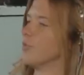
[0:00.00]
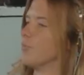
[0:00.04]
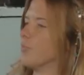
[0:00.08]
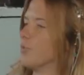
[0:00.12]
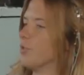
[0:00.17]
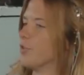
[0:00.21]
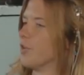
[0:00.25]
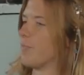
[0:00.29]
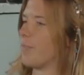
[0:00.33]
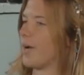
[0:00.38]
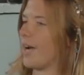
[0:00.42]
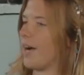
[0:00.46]

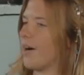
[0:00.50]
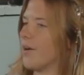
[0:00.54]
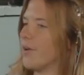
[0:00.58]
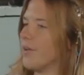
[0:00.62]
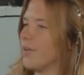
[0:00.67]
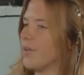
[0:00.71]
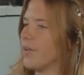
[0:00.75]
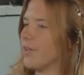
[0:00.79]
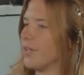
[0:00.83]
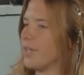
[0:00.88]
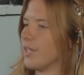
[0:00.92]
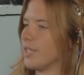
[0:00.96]
more about
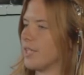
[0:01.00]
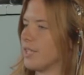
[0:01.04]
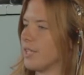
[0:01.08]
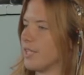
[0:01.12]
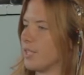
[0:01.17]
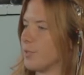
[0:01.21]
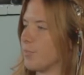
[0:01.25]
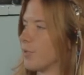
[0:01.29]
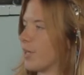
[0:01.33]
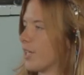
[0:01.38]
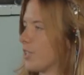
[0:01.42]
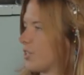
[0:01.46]

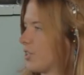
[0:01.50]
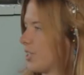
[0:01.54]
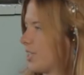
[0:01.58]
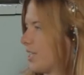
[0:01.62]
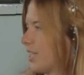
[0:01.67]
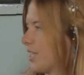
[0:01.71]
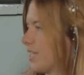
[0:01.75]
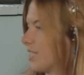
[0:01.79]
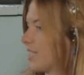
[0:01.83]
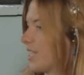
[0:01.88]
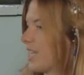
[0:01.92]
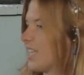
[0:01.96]
depression and
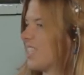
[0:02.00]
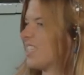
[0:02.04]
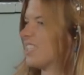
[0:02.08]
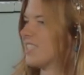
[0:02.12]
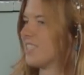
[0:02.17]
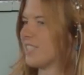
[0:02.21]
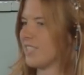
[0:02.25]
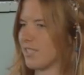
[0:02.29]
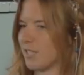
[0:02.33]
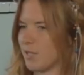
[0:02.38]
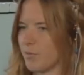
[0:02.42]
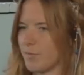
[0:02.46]

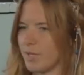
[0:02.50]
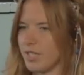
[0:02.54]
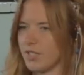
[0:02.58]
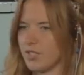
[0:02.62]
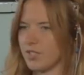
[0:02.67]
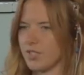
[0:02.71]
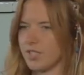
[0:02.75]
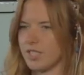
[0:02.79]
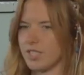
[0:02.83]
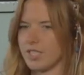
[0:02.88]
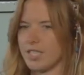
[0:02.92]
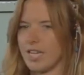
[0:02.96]
anxiety, as I
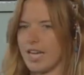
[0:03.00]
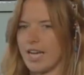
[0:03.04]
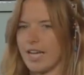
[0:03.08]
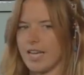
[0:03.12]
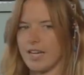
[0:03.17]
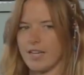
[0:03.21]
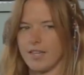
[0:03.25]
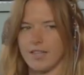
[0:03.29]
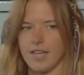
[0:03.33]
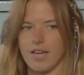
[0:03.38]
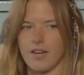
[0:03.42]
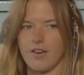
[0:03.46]
mentioned today,
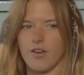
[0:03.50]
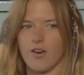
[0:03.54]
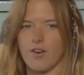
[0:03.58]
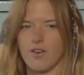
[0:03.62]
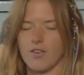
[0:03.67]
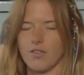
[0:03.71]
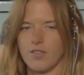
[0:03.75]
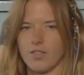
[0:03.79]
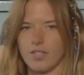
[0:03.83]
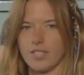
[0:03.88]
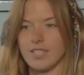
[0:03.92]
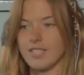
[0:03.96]
and they're
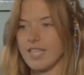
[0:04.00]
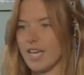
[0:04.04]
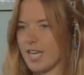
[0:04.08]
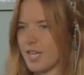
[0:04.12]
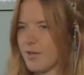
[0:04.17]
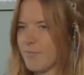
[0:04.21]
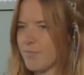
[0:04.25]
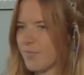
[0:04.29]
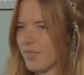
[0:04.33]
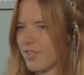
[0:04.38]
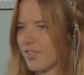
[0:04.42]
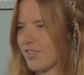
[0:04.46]
not the
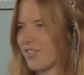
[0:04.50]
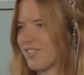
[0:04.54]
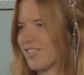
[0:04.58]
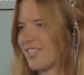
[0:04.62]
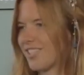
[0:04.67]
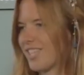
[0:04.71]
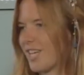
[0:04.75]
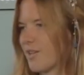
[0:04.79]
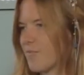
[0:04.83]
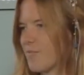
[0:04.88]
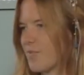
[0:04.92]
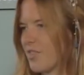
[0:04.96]
same. They're not the
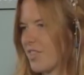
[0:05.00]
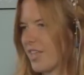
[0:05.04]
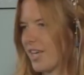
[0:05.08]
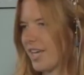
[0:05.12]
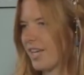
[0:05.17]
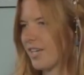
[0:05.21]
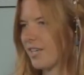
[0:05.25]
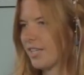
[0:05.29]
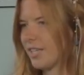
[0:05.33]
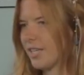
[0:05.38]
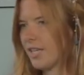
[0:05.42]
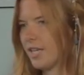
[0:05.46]
same
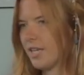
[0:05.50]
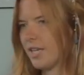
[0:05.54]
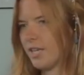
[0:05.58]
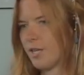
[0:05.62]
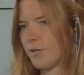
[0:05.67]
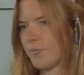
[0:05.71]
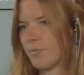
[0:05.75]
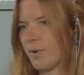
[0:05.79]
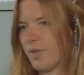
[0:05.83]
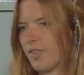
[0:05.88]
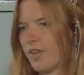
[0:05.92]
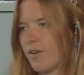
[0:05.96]
thing,
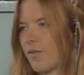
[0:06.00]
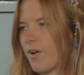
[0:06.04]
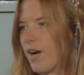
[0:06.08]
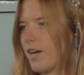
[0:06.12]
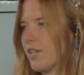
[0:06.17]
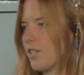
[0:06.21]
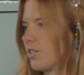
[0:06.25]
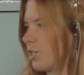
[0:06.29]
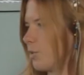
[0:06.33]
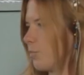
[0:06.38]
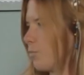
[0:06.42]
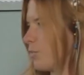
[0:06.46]
but there are
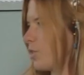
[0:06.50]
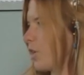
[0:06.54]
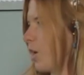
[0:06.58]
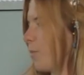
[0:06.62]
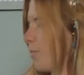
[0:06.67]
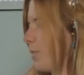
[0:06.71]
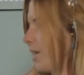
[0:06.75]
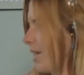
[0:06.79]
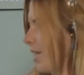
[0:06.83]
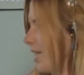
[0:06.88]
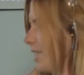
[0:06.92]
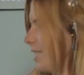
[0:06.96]
some
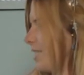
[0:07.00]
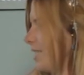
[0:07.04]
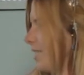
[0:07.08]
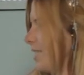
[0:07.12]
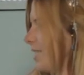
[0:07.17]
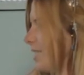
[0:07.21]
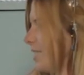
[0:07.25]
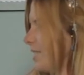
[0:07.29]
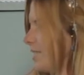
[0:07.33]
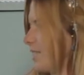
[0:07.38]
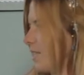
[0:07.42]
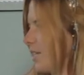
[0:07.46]

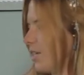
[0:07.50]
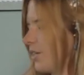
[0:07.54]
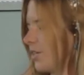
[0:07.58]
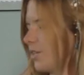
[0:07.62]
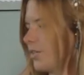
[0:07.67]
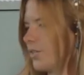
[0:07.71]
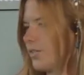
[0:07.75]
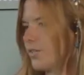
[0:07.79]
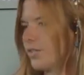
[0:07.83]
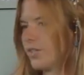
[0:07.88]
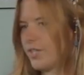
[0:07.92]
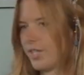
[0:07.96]
commonalities.
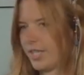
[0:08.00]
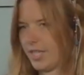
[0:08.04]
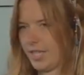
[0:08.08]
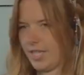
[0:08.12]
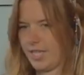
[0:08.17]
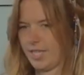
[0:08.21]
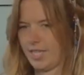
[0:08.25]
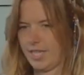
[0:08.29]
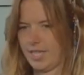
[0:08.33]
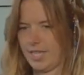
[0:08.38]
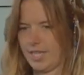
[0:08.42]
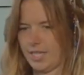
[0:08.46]
So
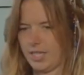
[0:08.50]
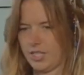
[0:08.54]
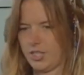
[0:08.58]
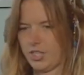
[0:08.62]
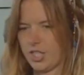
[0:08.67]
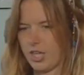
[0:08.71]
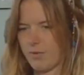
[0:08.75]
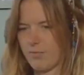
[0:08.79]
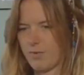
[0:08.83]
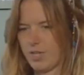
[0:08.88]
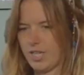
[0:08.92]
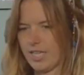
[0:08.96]

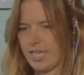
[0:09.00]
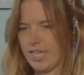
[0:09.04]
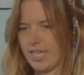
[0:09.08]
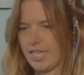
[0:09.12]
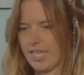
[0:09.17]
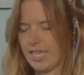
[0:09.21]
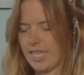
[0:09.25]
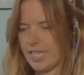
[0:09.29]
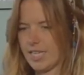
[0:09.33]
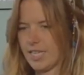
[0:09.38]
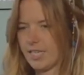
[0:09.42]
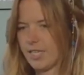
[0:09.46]

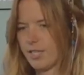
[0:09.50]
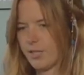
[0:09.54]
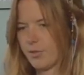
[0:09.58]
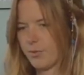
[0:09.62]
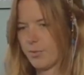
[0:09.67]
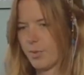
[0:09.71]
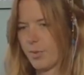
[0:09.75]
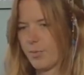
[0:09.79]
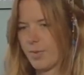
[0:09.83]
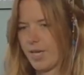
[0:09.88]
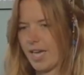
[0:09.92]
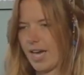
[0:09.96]
generally,
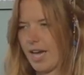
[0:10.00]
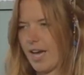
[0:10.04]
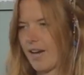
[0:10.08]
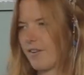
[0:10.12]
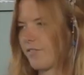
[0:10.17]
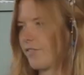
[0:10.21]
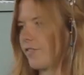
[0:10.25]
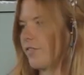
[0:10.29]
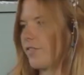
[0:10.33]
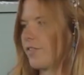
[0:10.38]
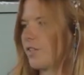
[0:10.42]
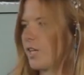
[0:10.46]
when we have,
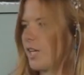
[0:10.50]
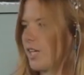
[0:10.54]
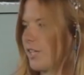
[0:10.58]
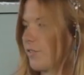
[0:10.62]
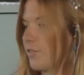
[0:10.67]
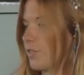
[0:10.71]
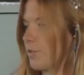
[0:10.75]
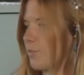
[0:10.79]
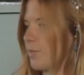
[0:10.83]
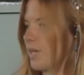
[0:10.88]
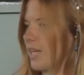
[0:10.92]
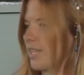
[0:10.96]
if
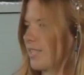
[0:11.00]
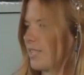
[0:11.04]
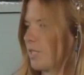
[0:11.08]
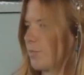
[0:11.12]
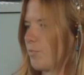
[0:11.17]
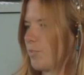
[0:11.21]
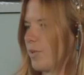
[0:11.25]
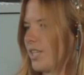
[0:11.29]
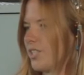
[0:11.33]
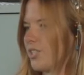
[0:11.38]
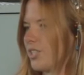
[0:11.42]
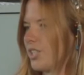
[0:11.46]
someone has
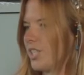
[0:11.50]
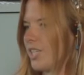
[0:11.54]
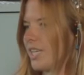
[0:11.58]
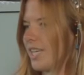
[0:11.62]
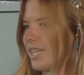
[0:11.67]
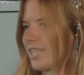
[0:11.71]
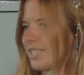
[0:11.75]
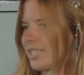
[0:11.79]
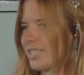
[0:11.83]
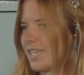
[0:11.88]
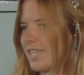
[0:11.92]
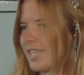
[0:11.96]
depression and
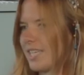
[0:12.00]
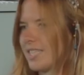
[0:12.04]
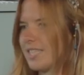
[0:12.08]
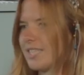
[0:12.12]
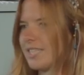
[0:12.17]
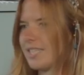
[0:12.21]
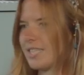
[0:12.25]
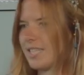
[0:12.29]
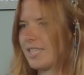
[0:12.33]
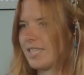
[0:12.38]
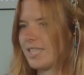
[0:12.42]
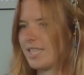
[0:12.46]

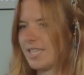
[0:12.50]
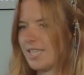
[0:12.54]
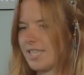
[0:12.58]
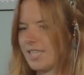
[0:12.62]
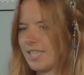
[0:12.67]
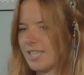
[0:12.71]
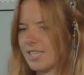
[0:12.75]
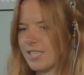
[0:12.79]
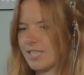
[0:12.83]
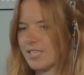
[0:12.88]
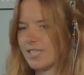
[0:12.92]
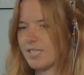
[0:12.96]
anxiety,
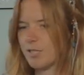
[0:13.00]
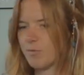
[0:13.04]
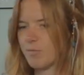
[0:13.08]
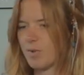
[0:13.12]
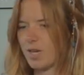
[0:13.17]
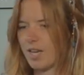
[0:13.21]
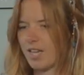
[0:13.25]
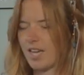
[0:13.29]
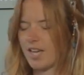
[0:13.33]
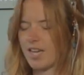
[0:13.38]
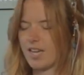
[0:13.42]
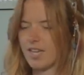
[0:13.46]
the
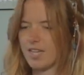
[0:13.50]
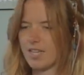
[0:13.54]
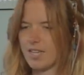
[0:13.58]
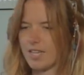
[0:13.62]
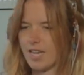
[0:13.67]
similar,